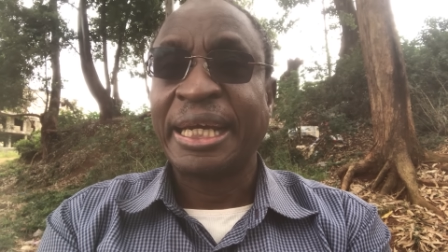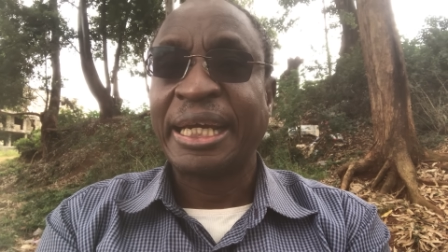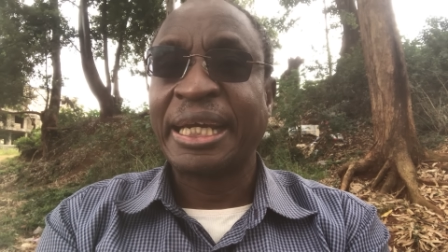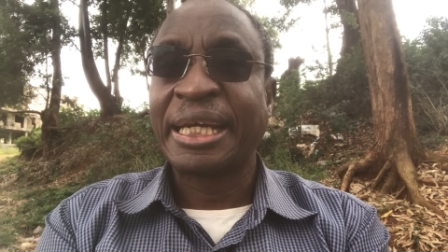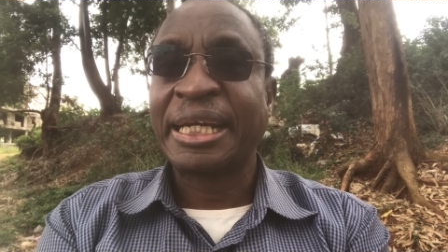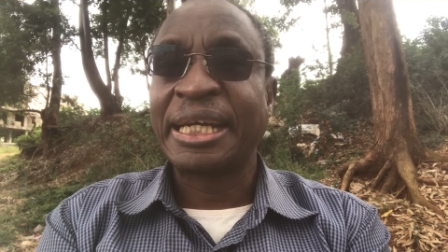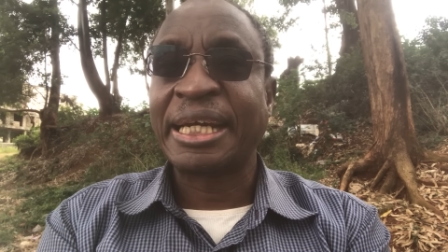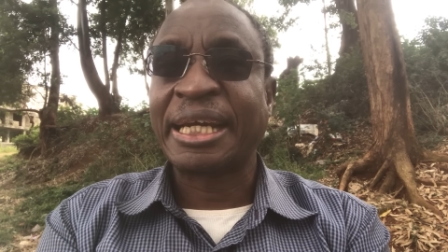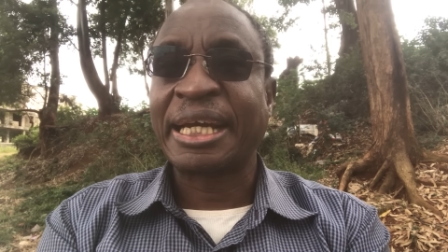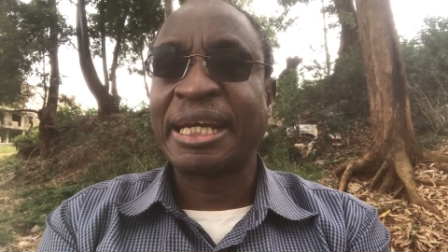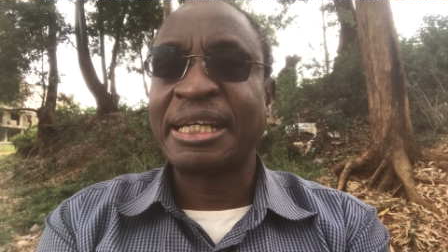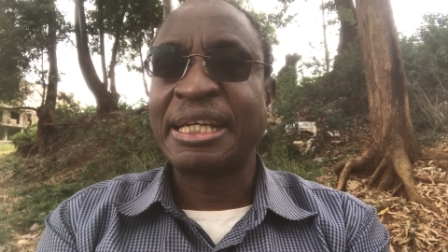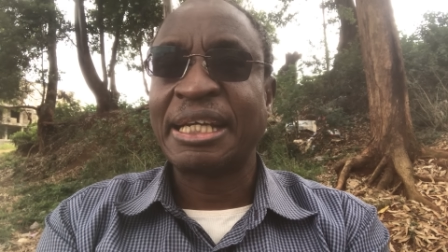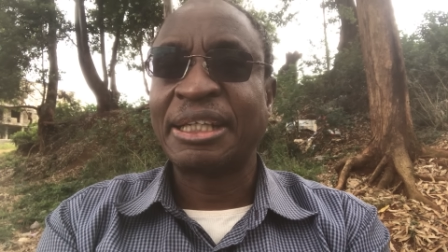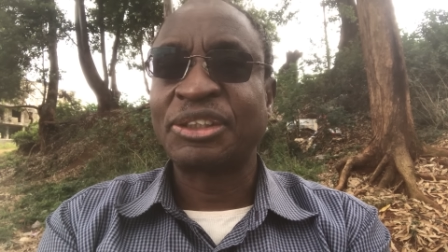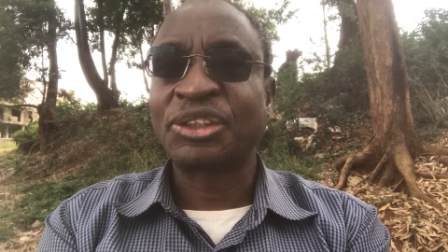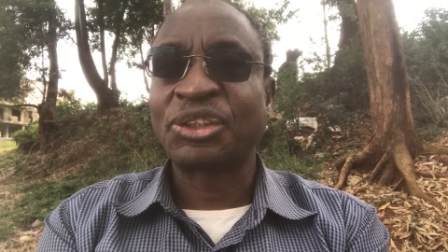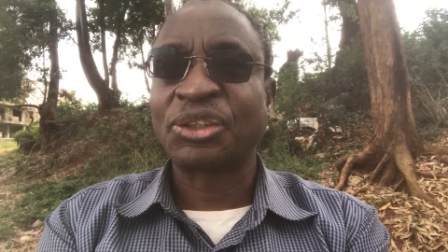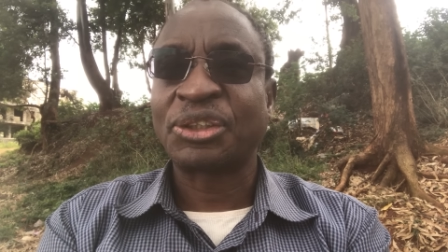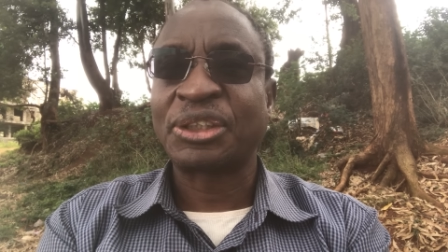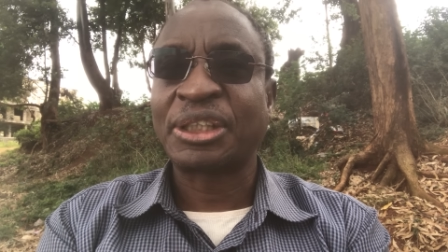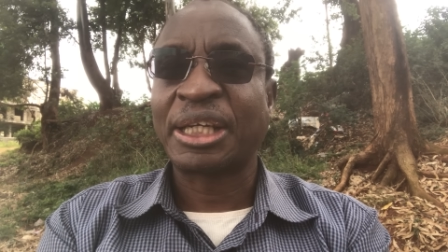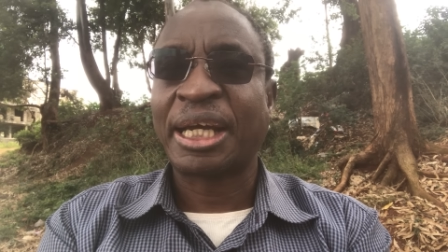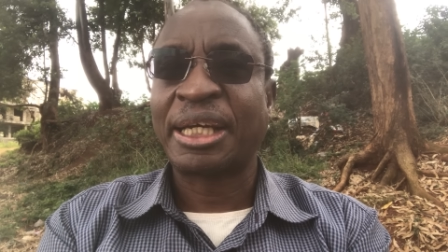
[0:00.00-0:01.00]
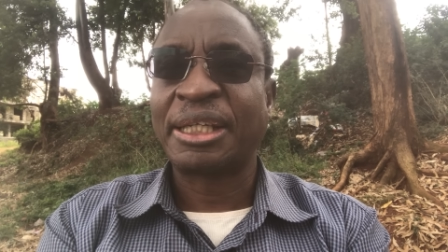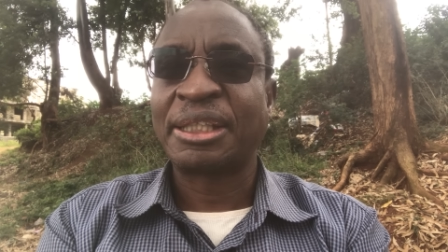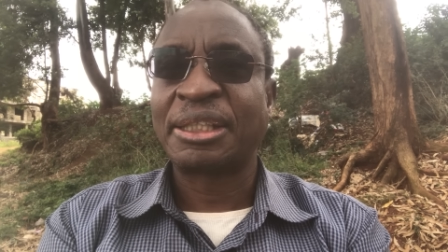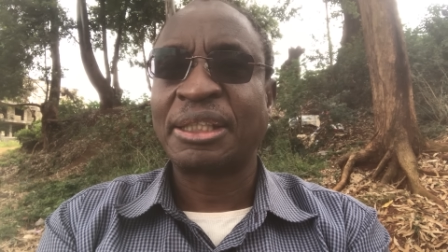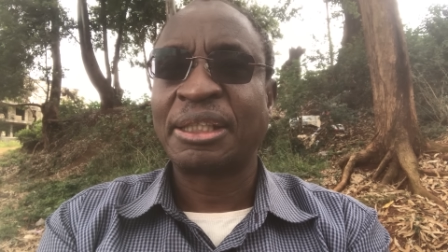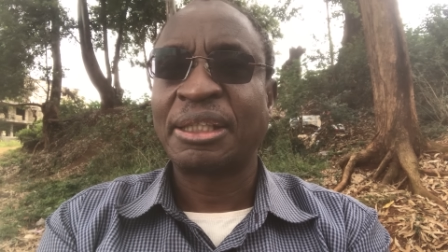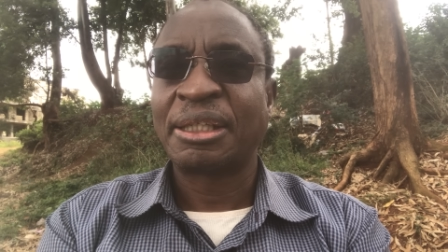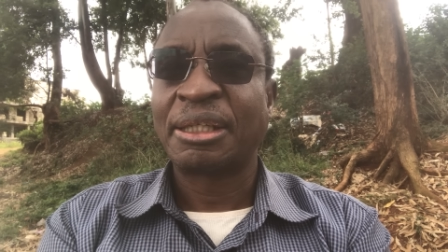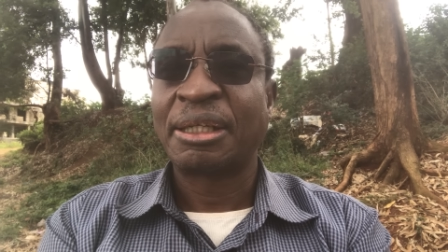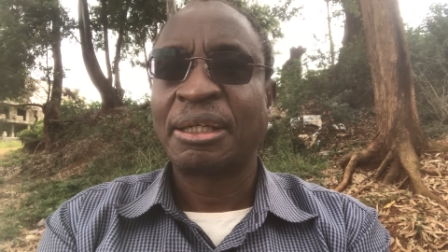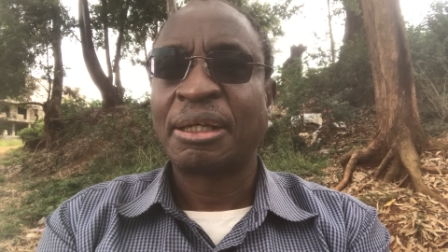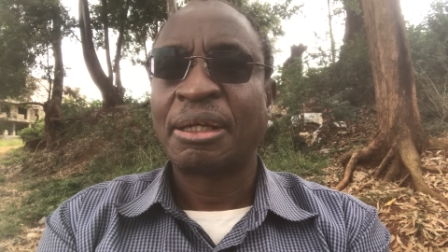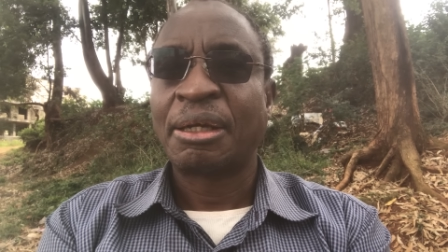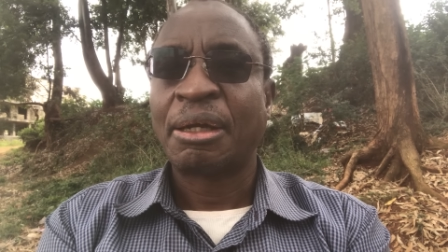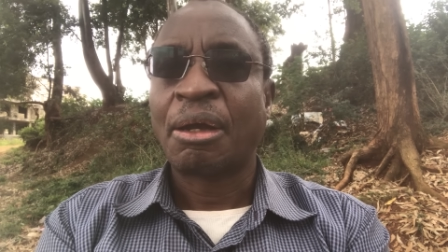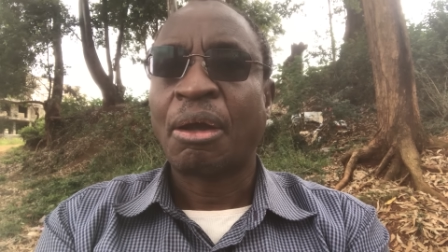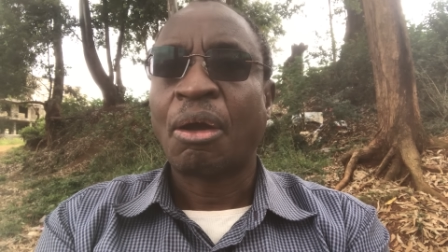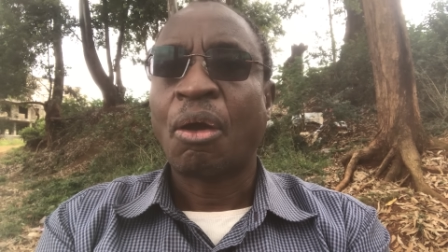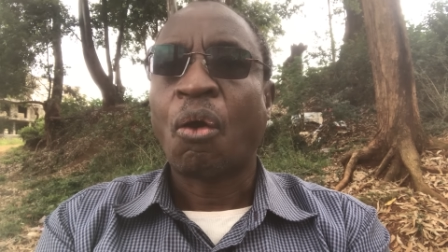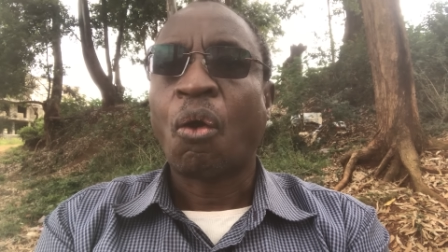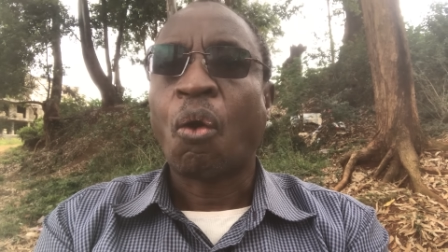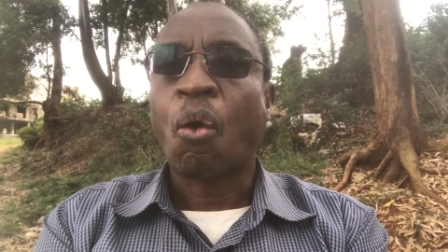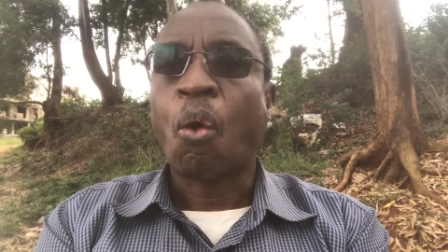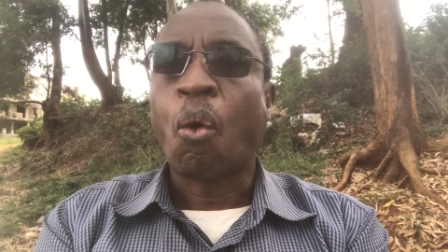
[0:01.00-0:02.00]
in Kenyan society,
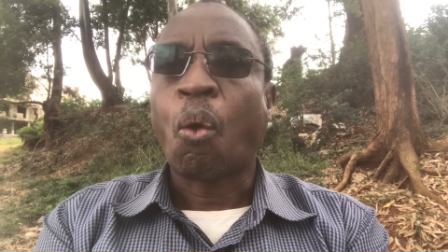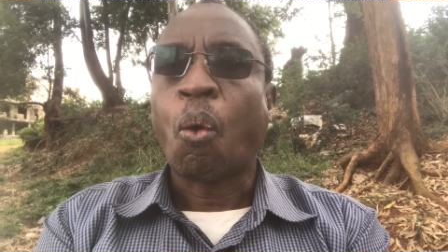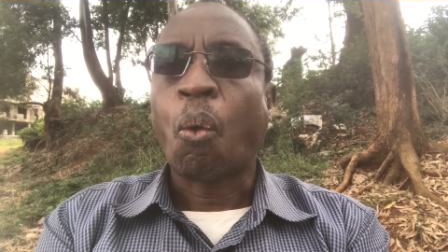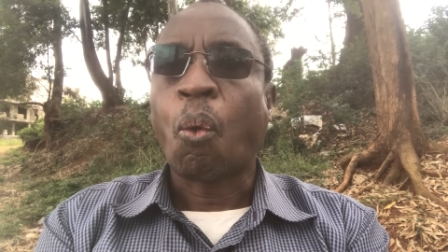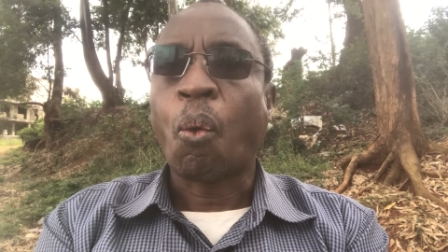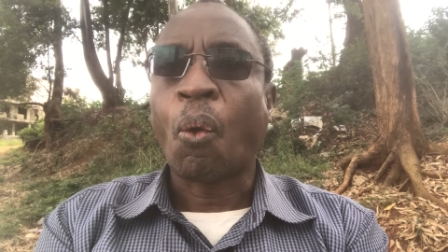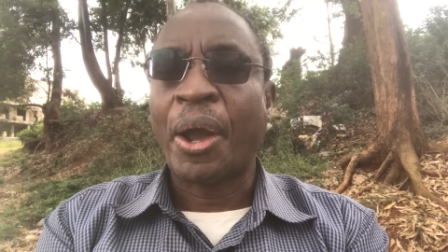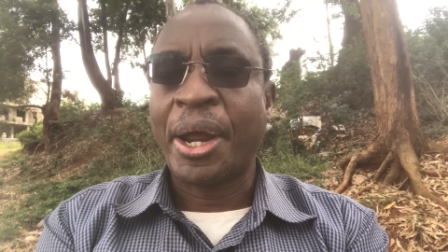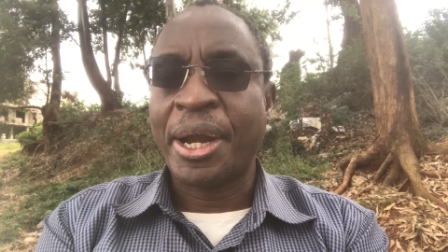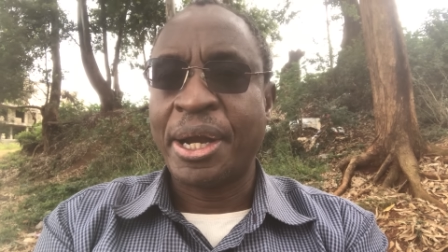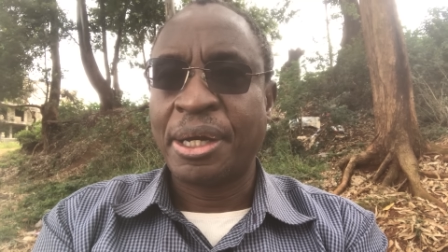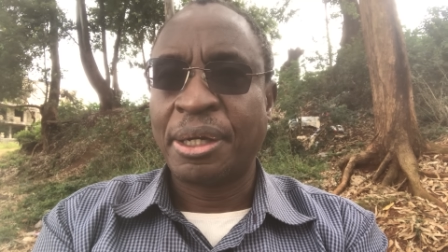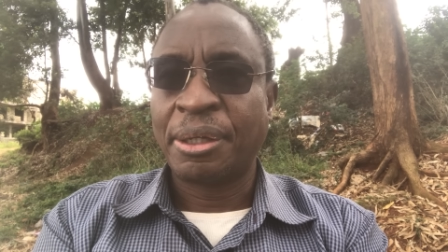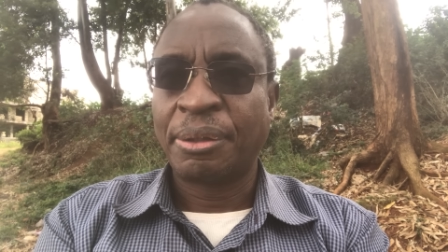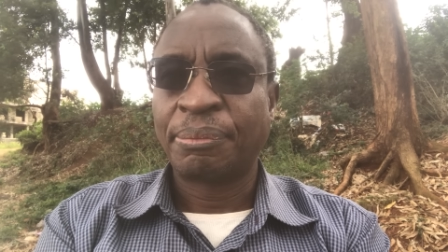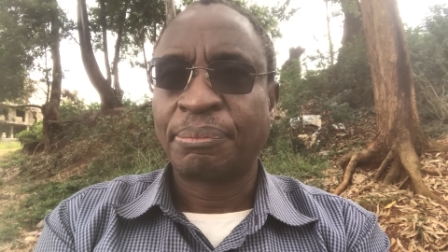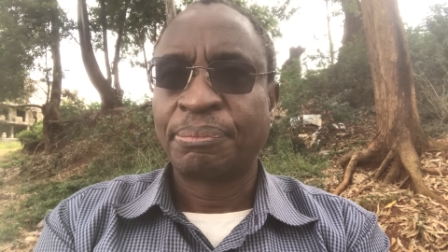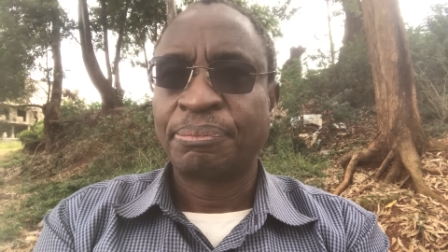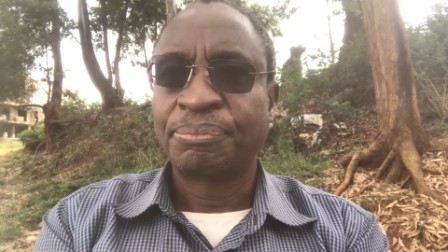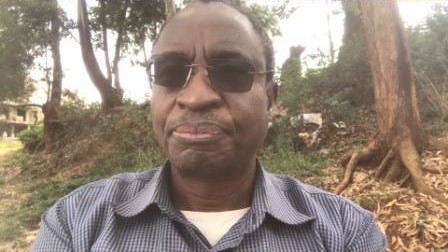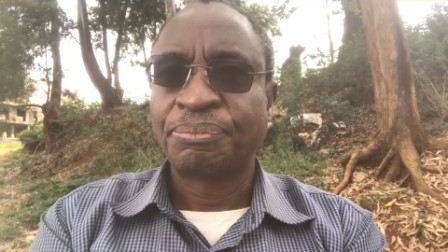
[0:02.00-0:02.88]
when